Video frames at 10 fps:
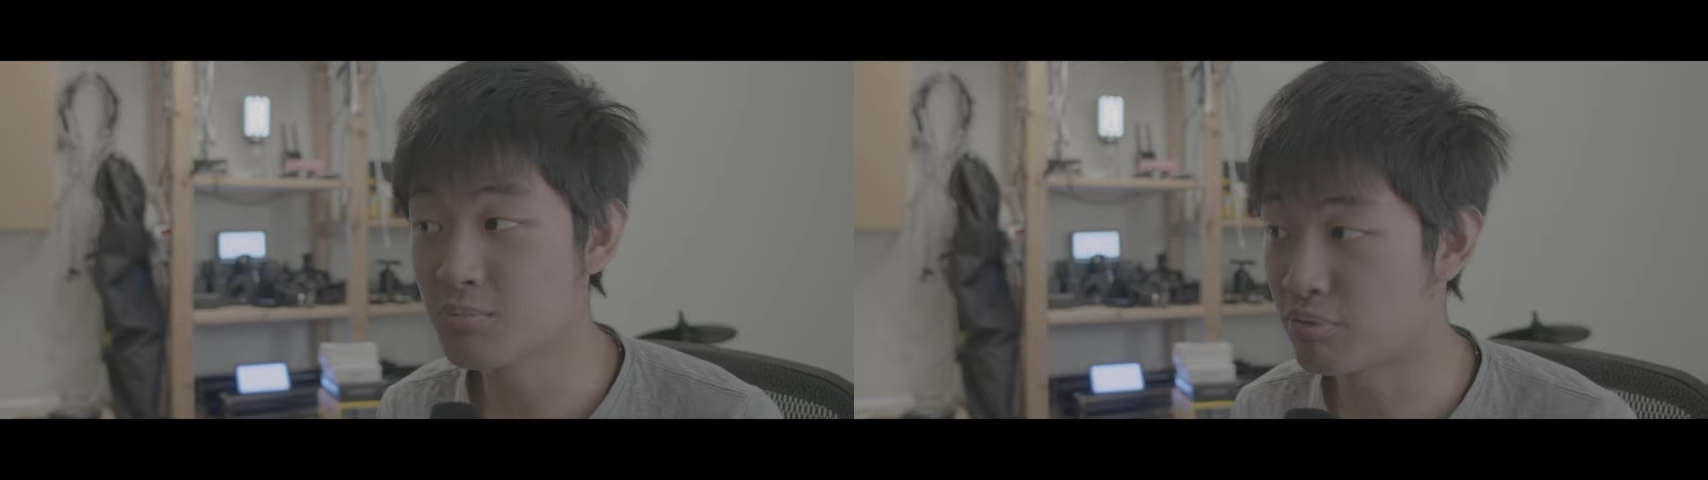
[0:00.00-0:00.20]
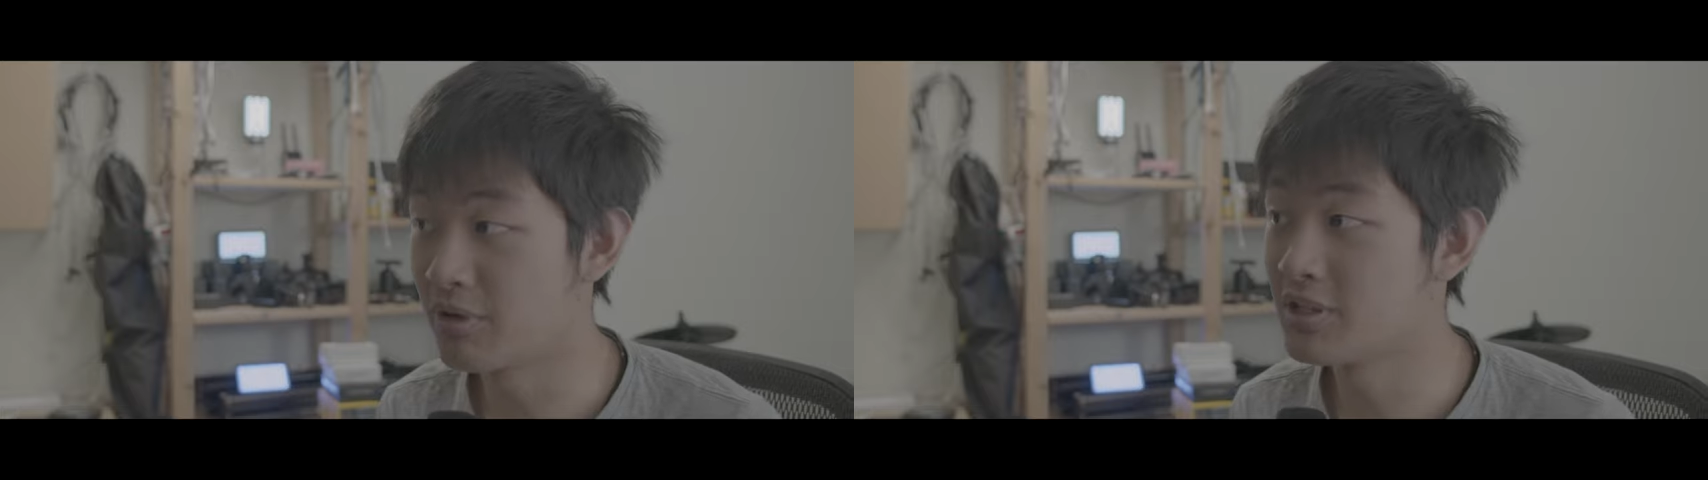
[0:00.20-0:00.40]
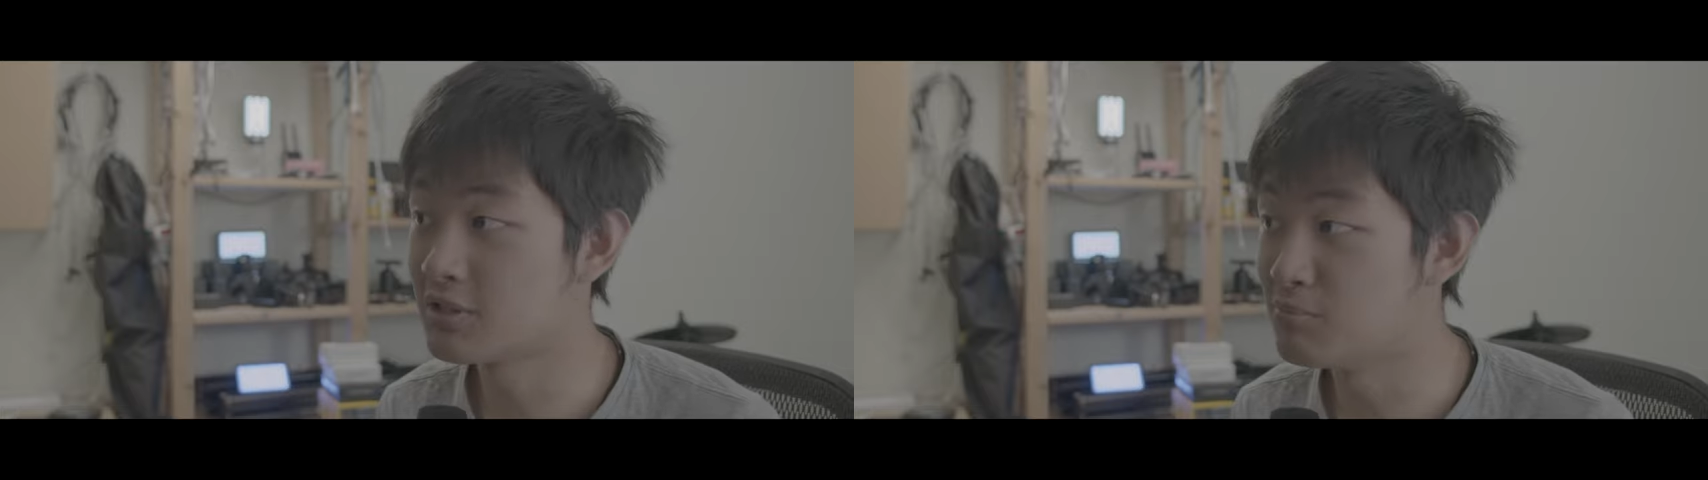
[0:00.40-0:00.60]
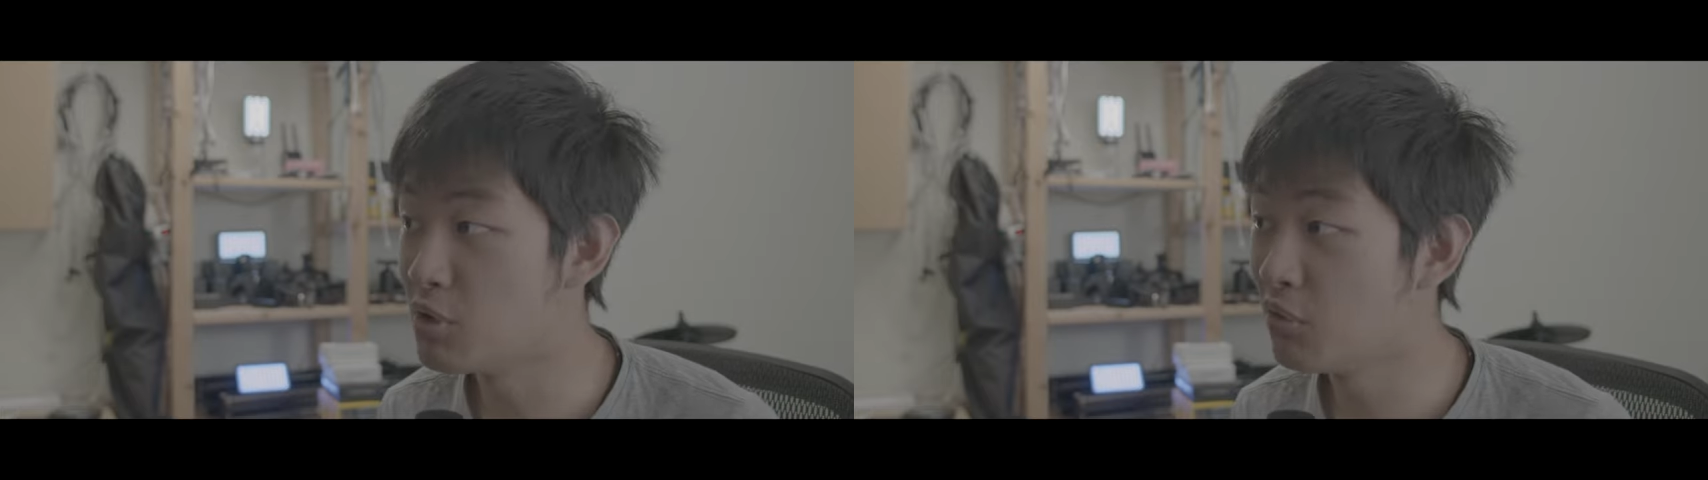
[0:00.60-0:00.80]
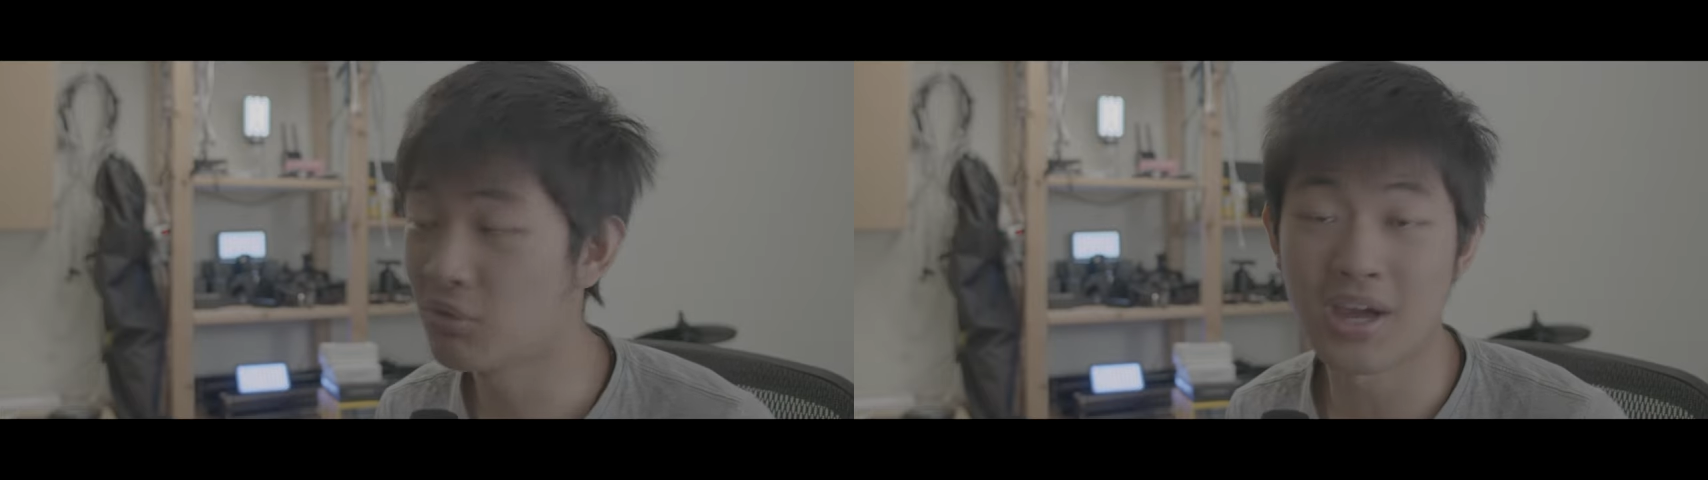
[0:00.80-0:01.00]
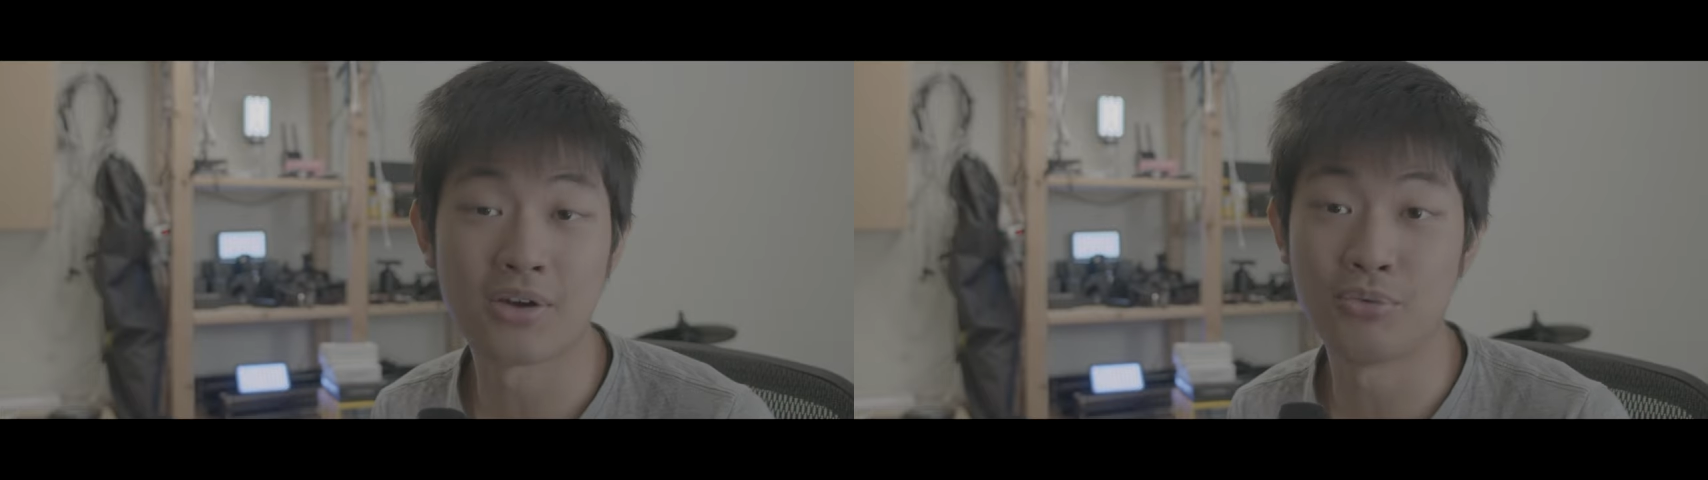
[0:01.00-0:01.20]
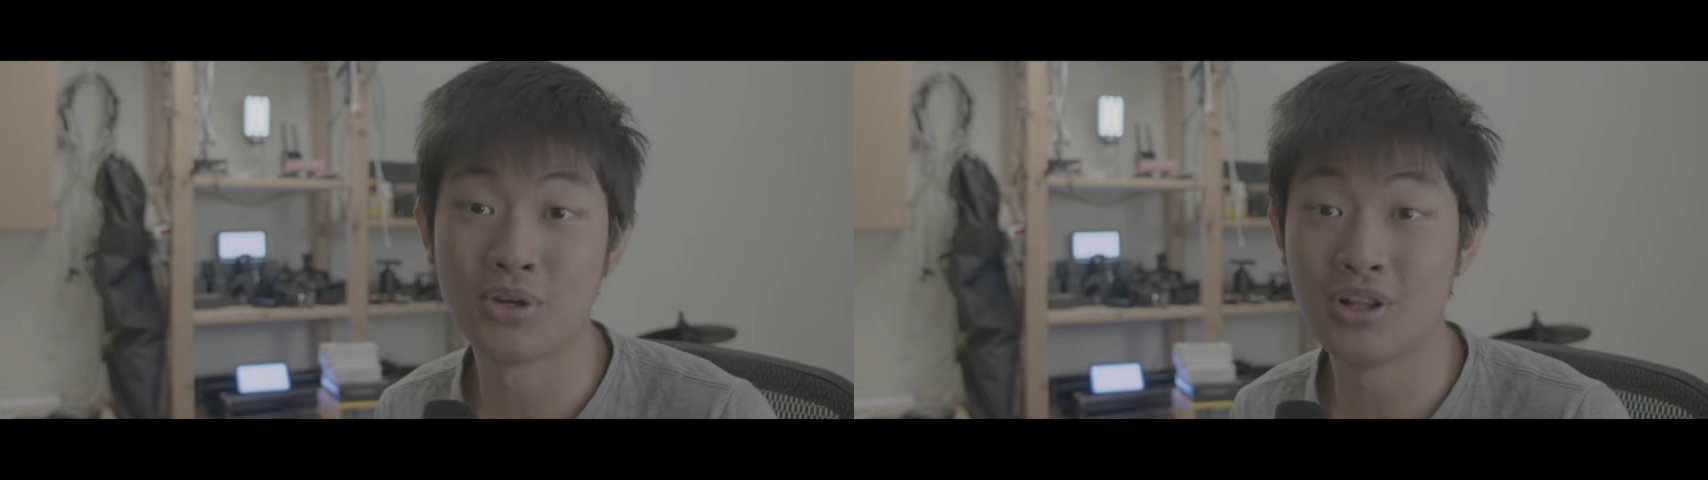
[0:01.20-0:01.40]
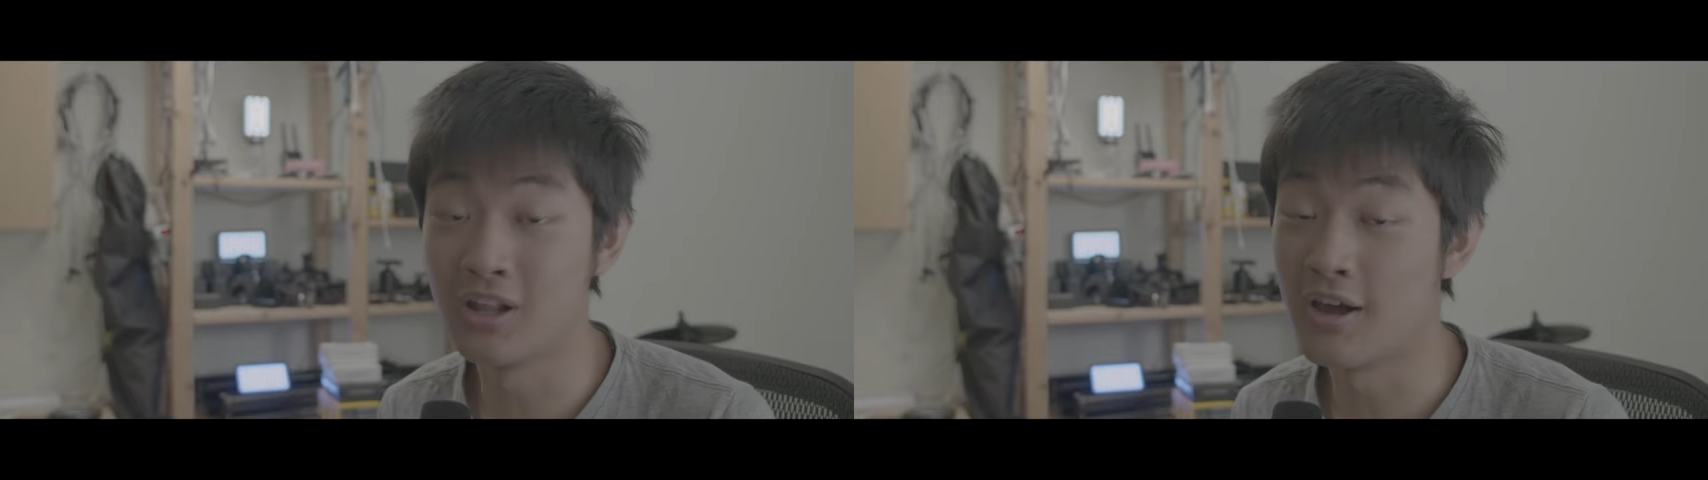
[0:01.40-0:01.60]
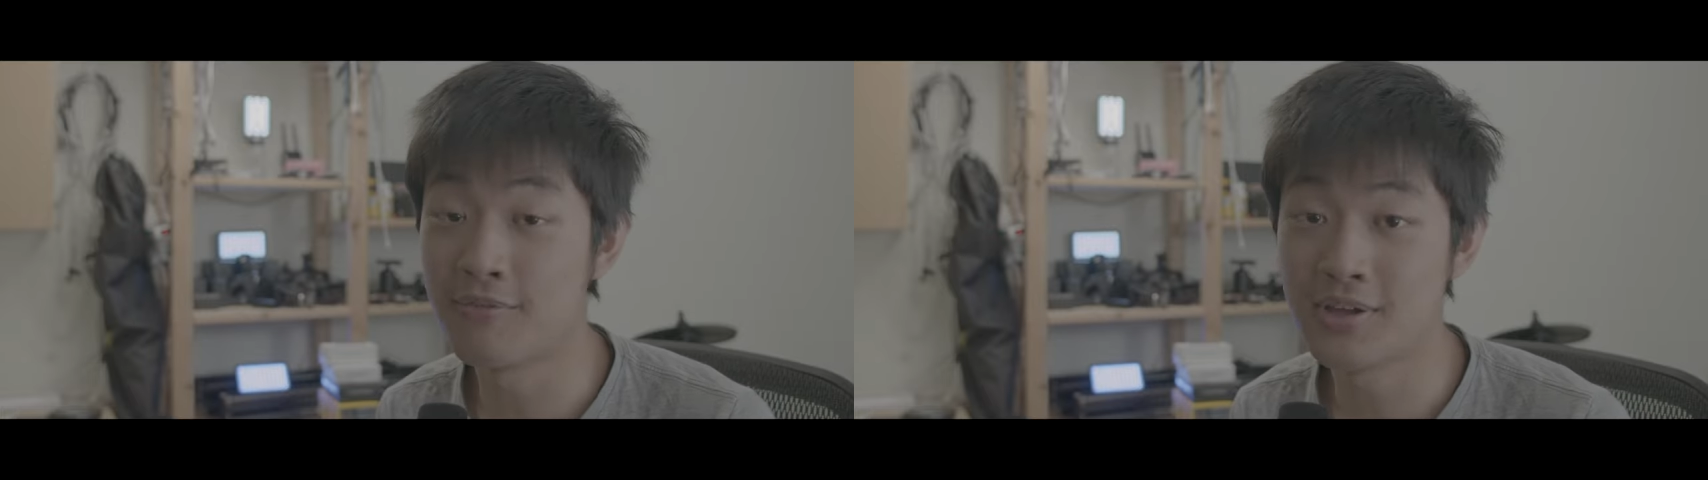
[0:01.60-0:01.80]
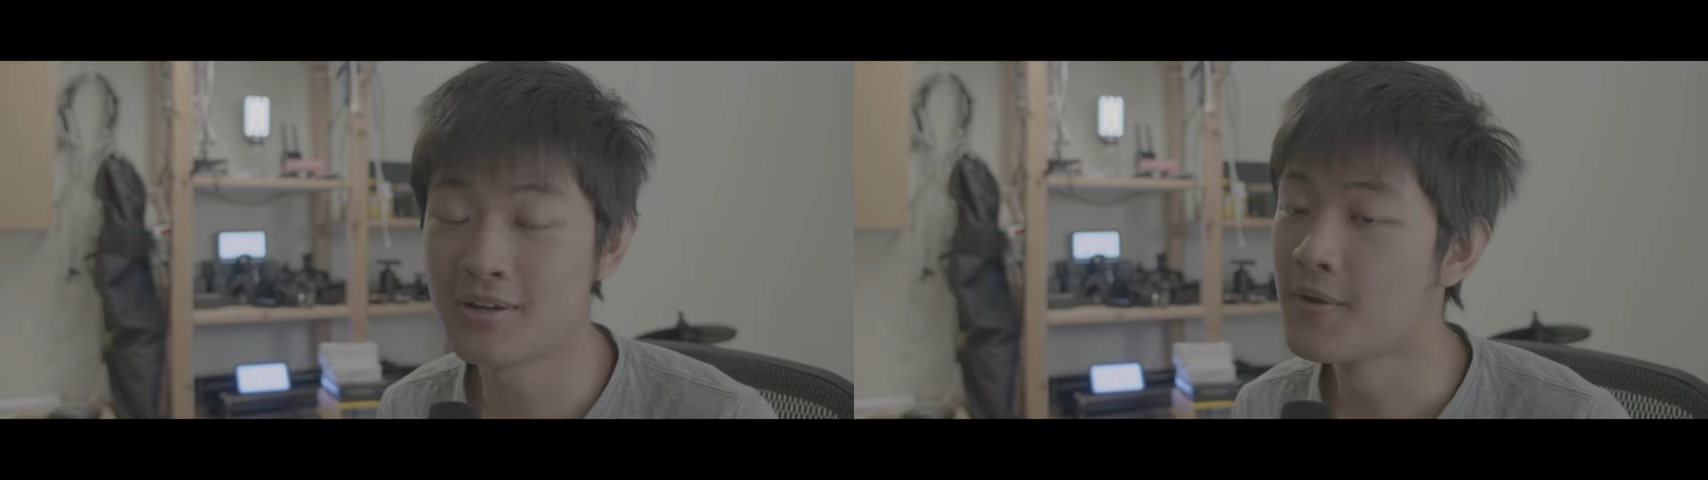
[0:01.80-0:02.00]
pretty smooth. I really love
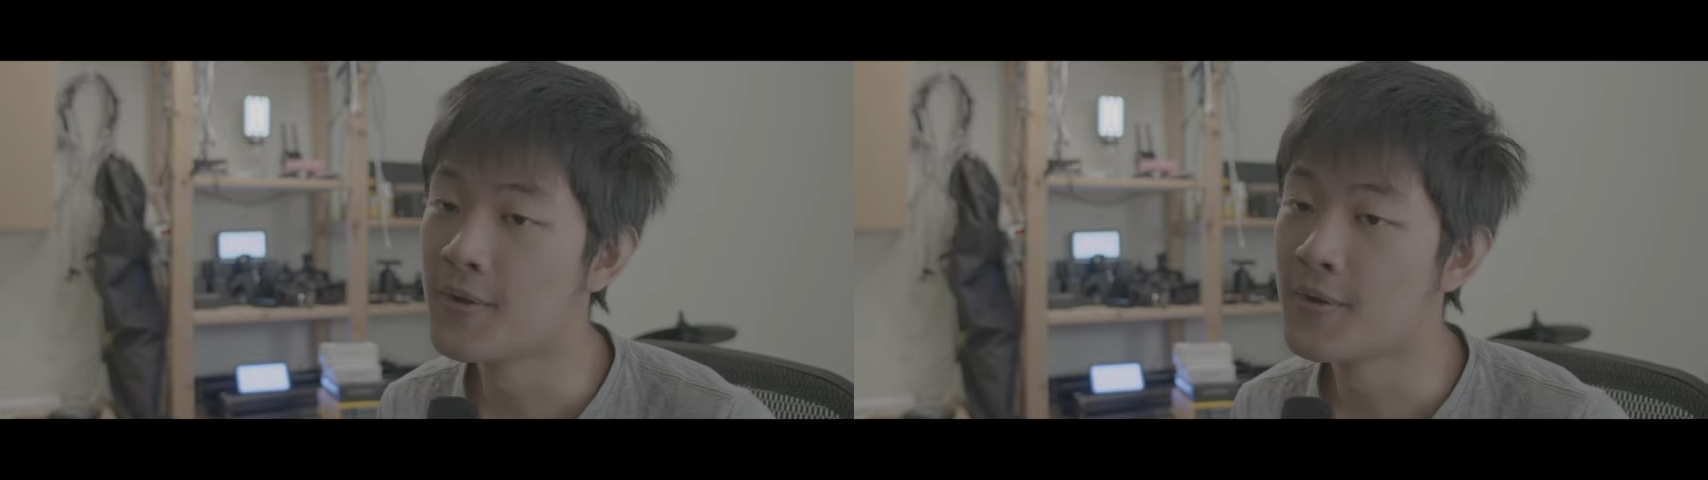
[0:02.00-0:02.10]
it.